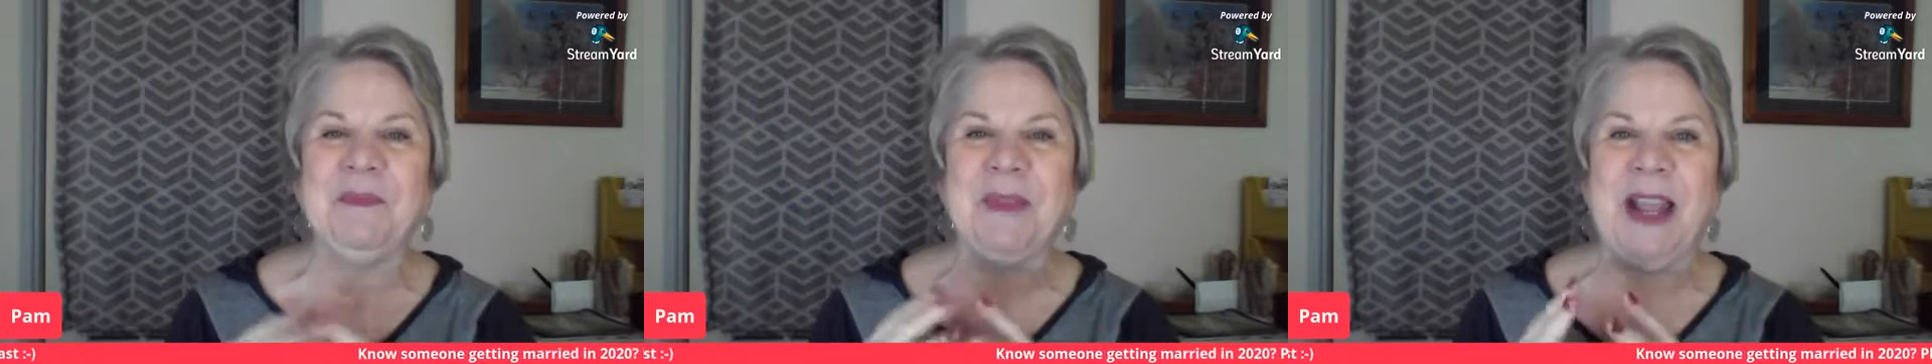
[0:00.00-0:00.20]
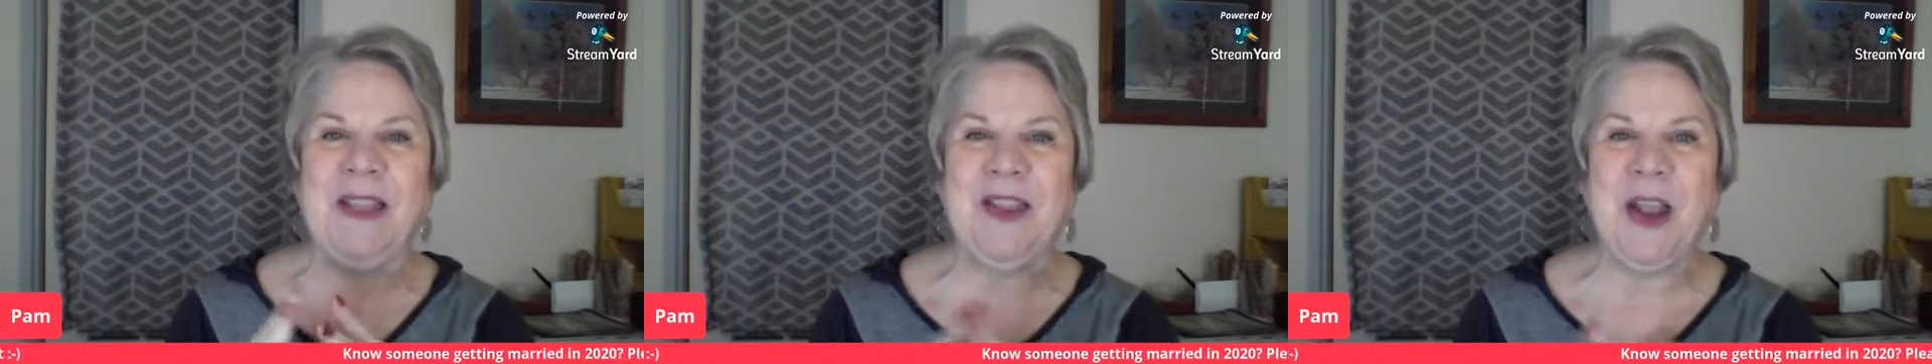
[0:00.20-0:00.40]

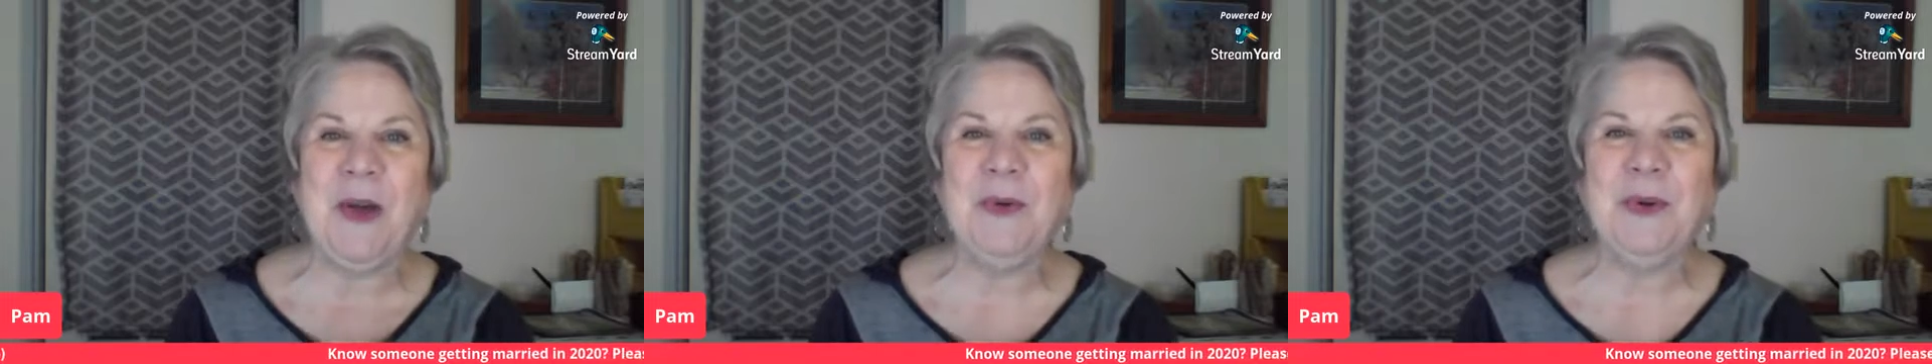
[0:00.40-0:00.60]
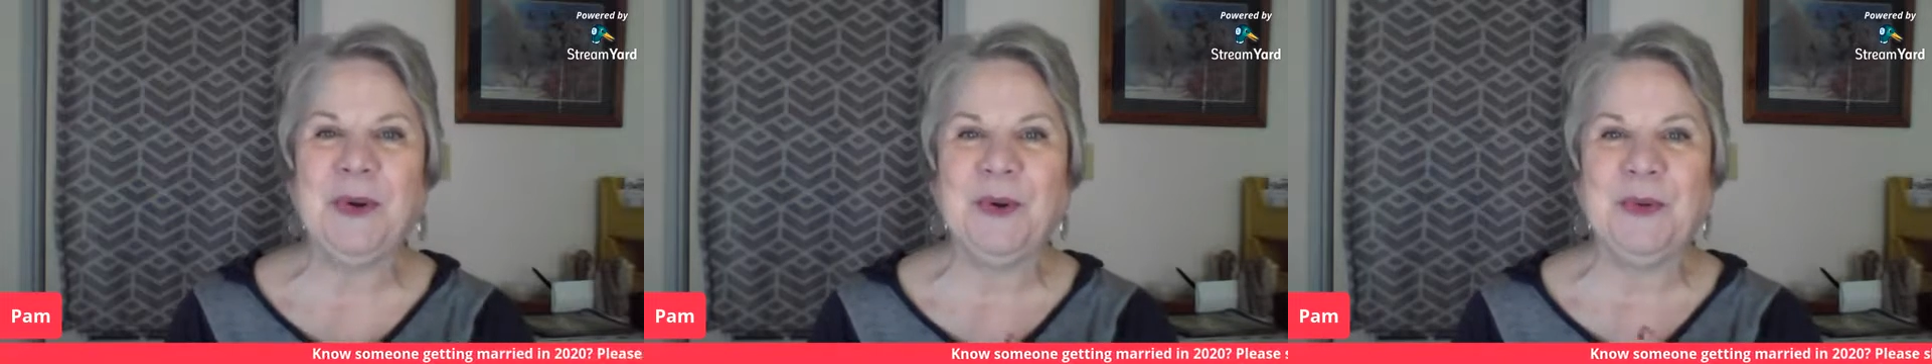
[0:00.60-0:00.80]
and the
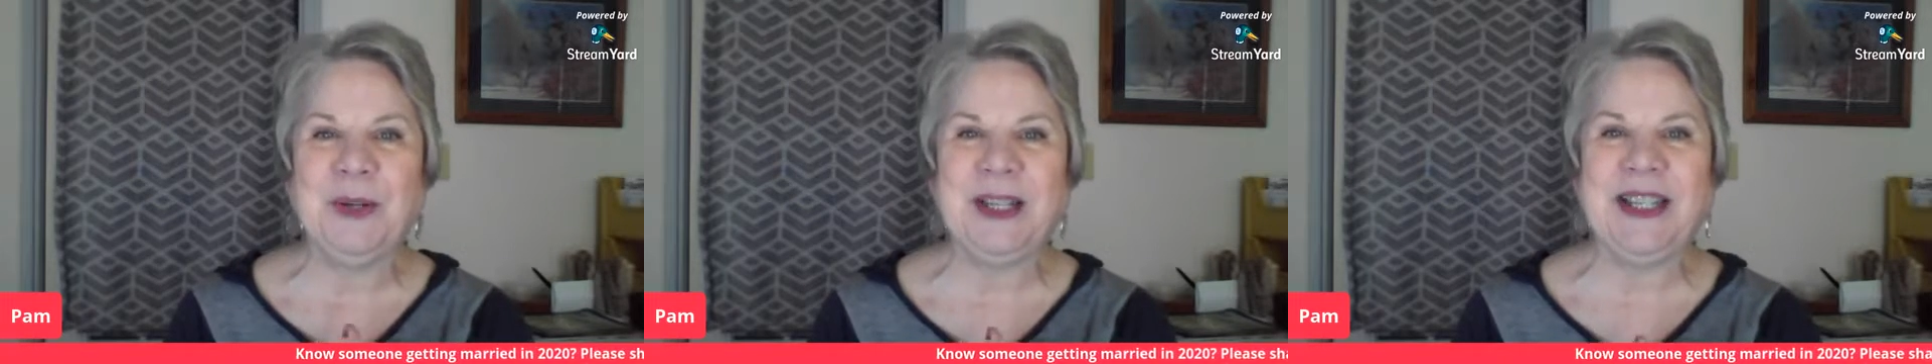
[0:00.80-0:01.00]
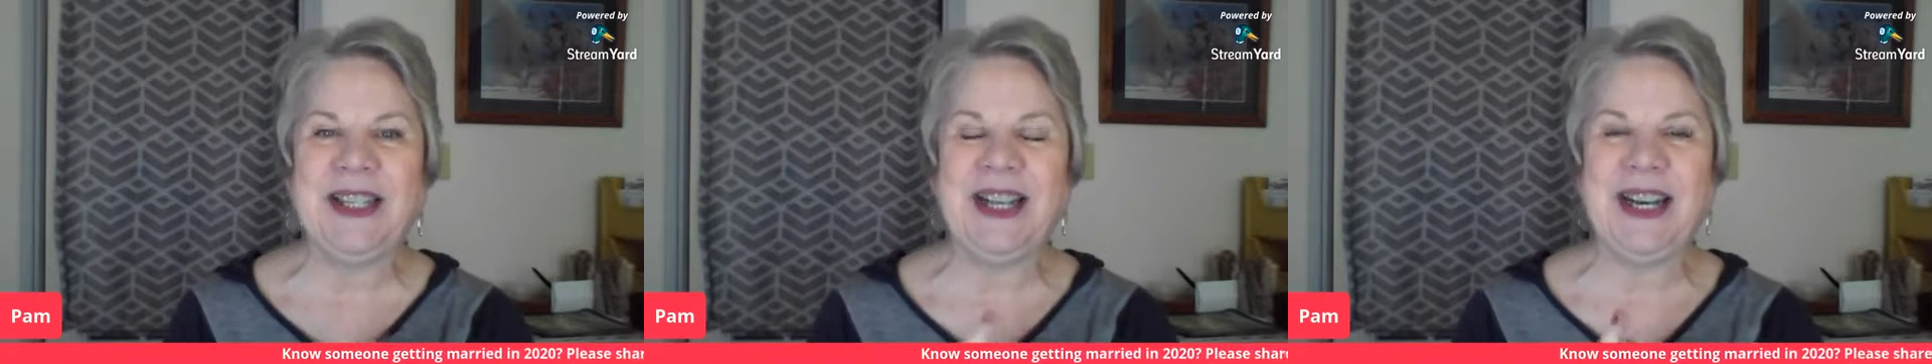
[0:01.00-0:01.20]
owner
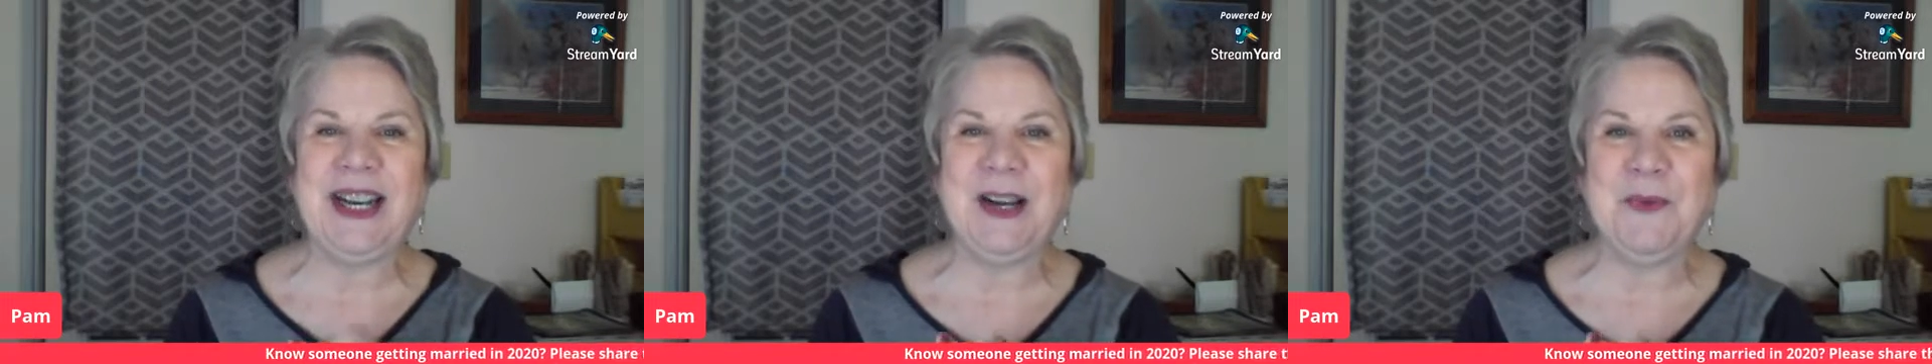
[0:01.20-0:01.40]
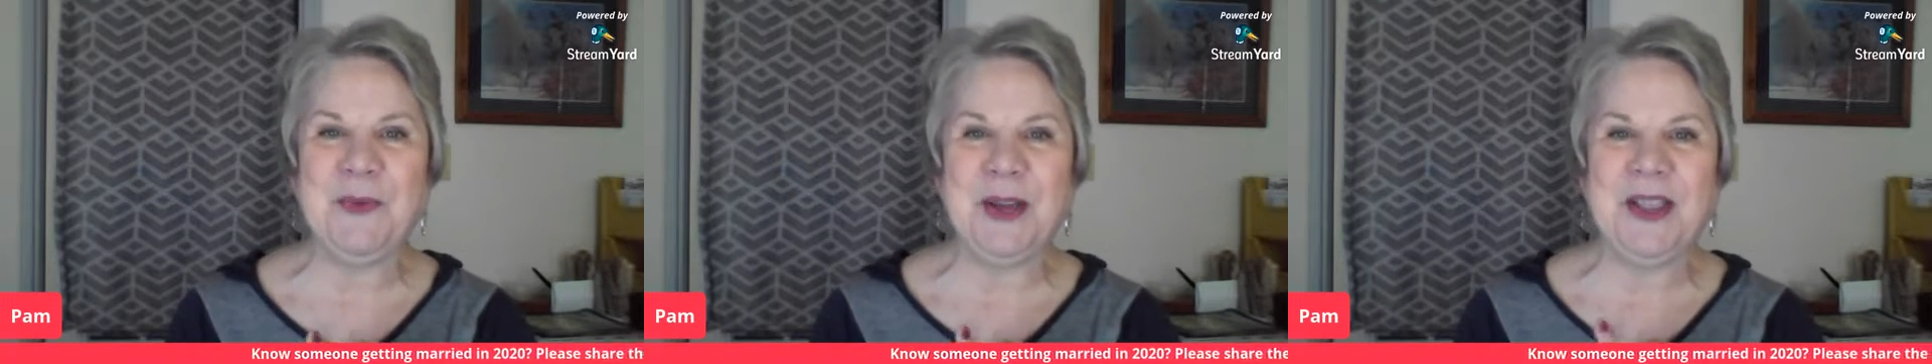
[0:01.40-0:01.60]
was
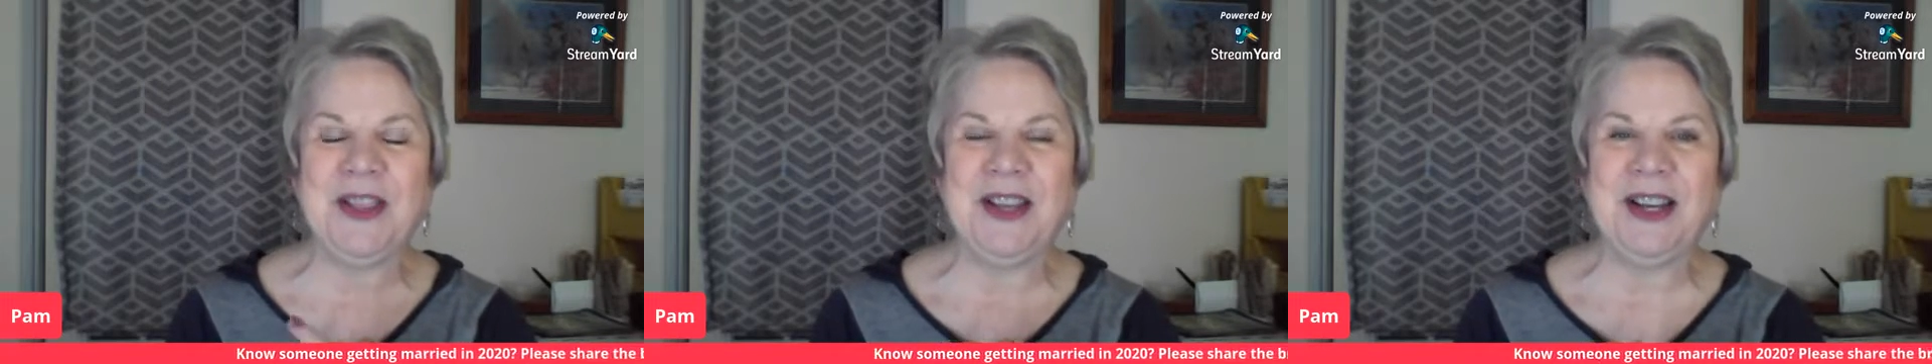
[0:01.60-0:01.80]
sitting with